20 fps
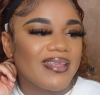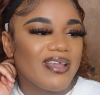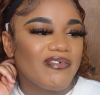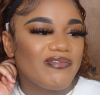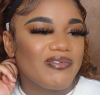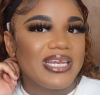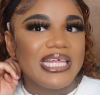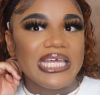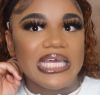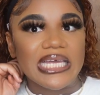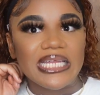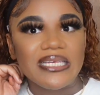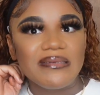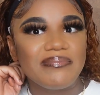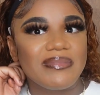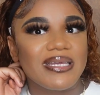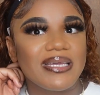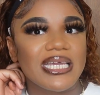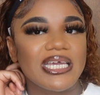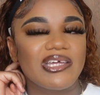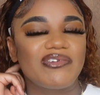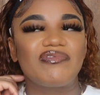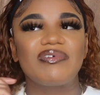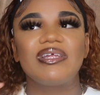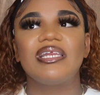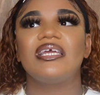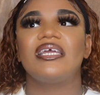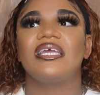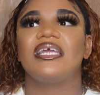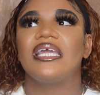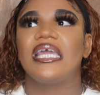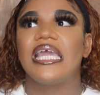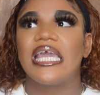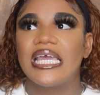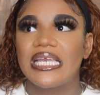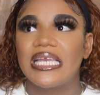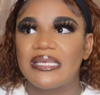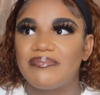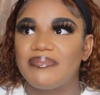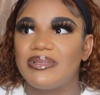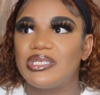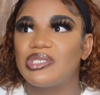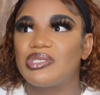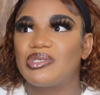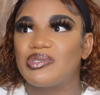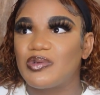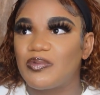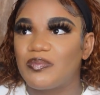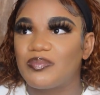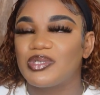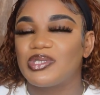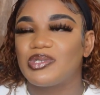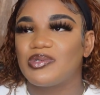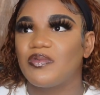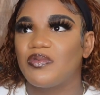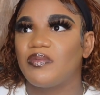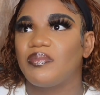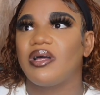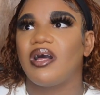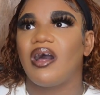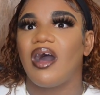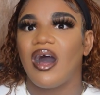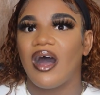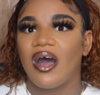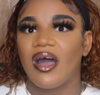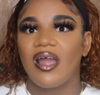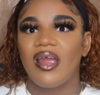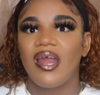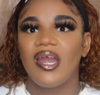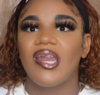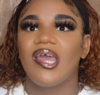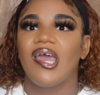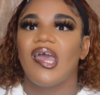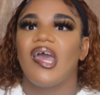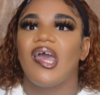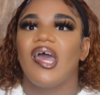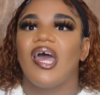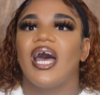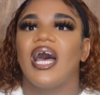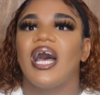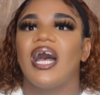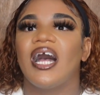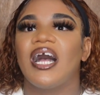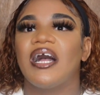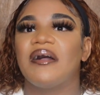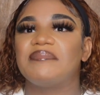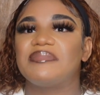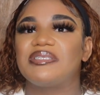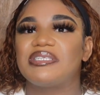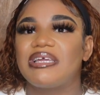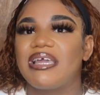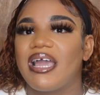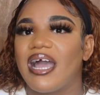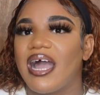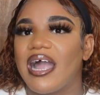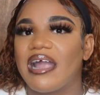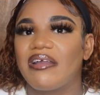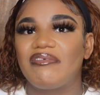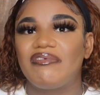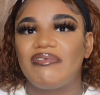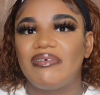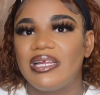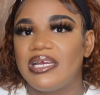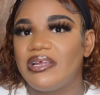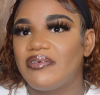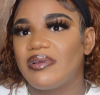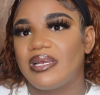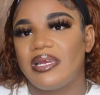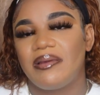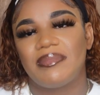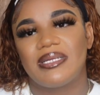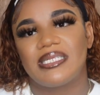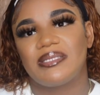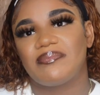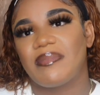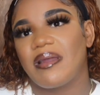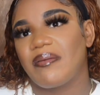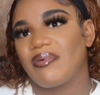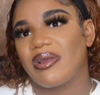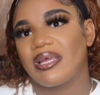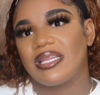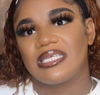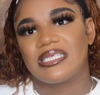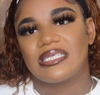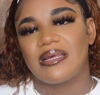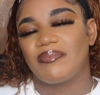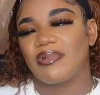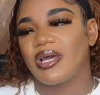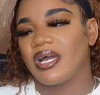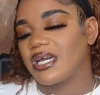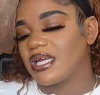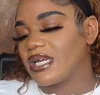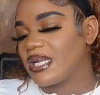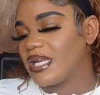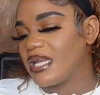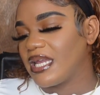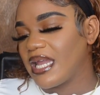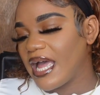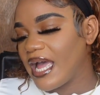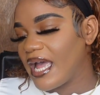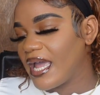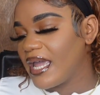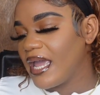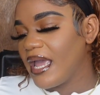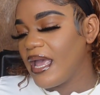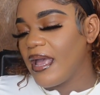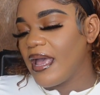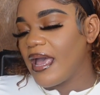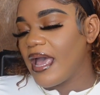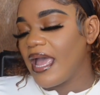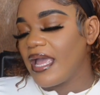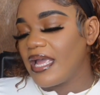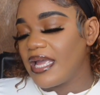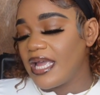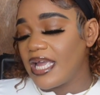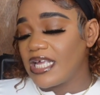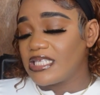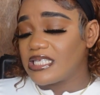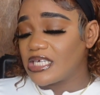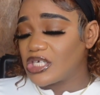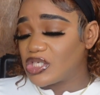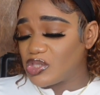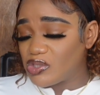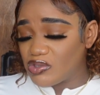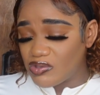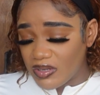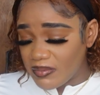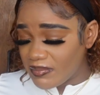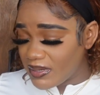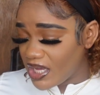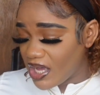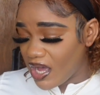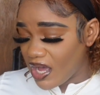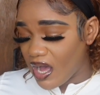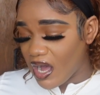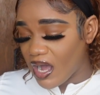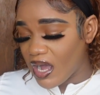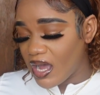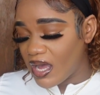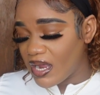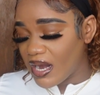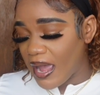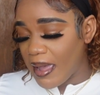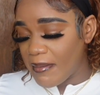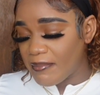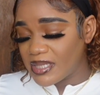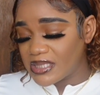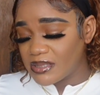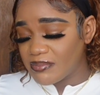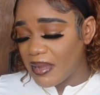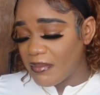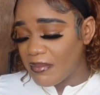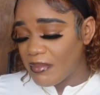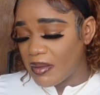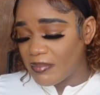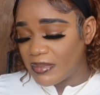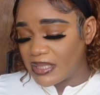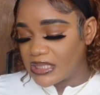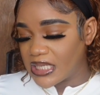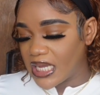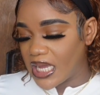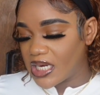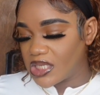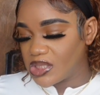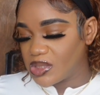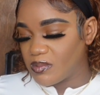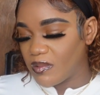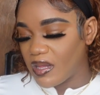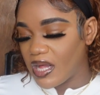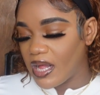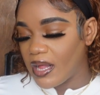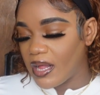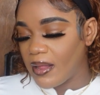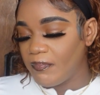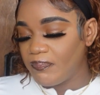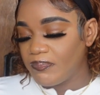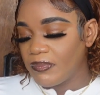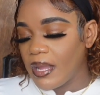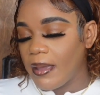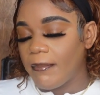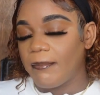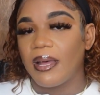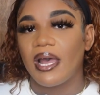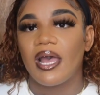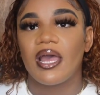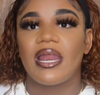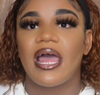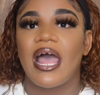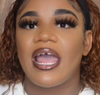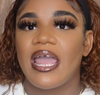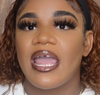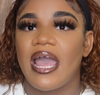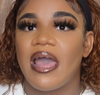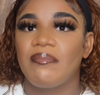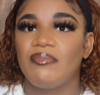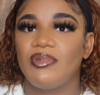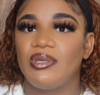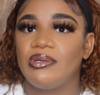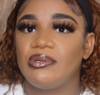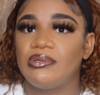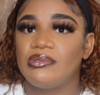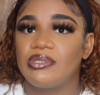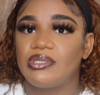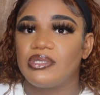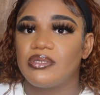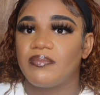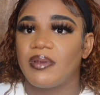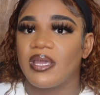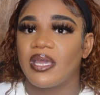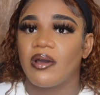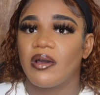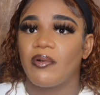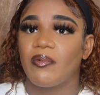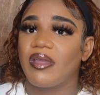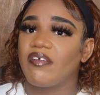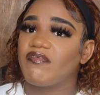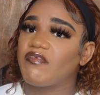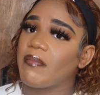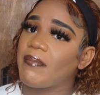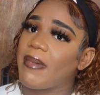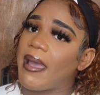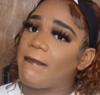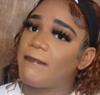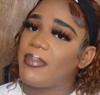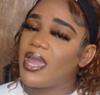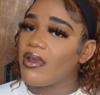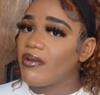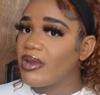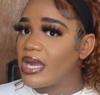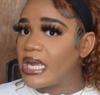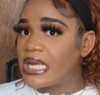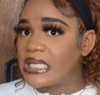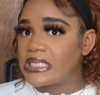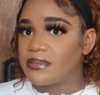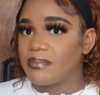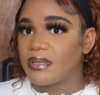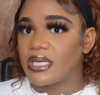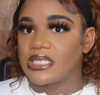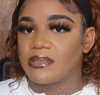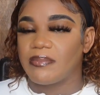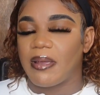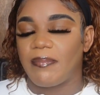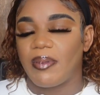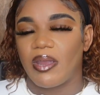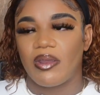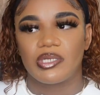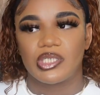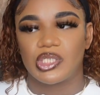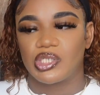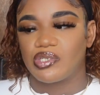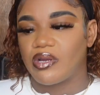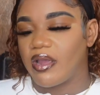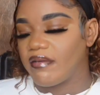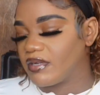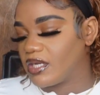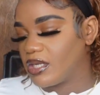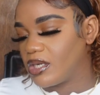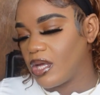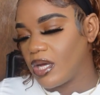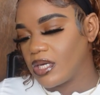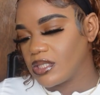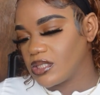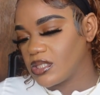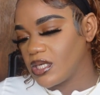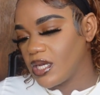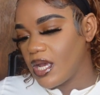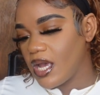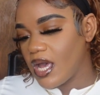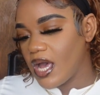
really hit me. It really hit me super, super hard. So yeah, I really, really miss my brothers, I'm not gonna lie. It's extremely hard. I miss my mom and dad as well, but I am used to being away from my parents because my parents travel a lot.